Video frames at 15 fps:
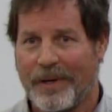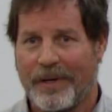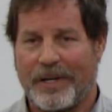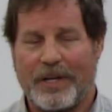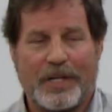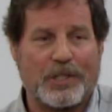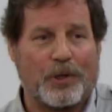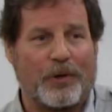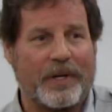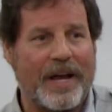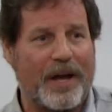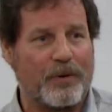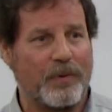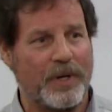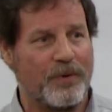He's learning
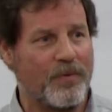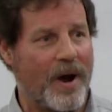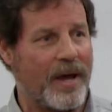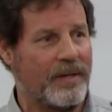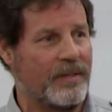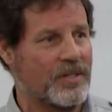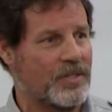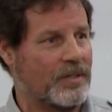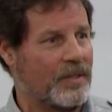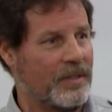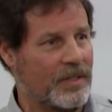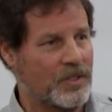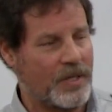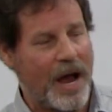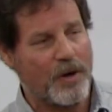how to read and write in
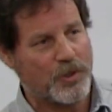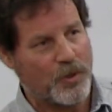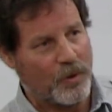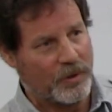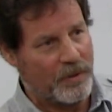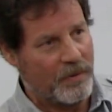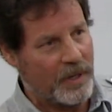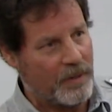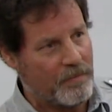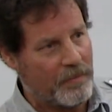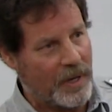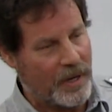this household in